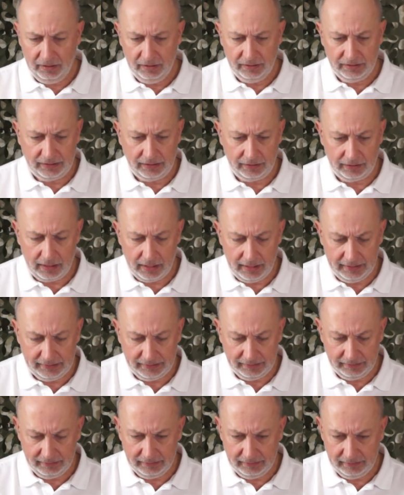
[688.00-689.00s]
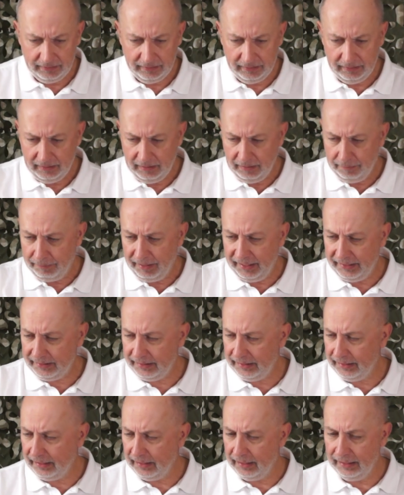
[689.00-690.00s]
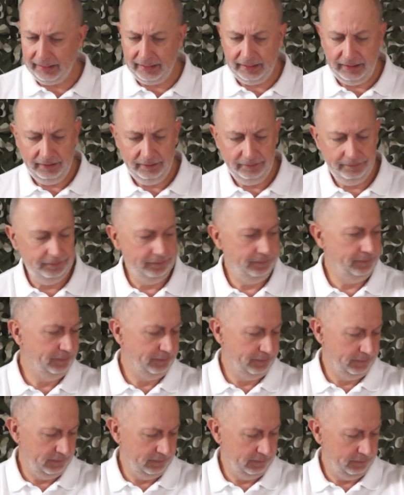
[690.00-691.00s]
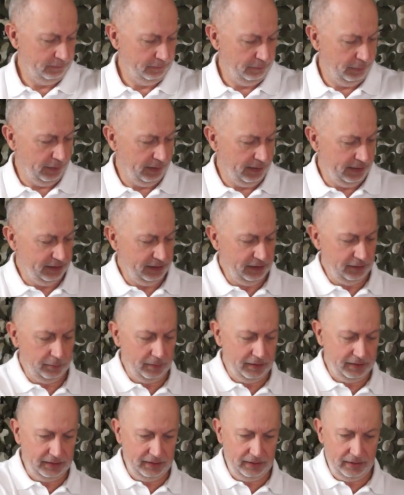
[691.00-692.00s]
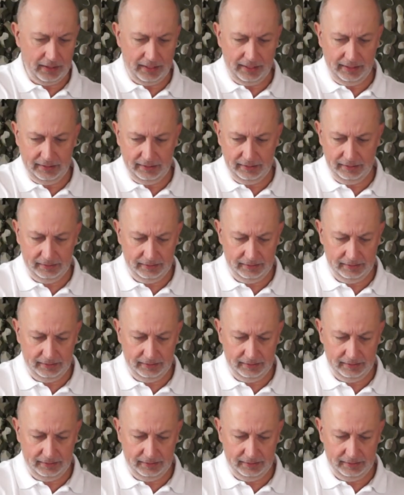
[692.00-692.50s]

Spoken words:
So guys, basically putting this to one side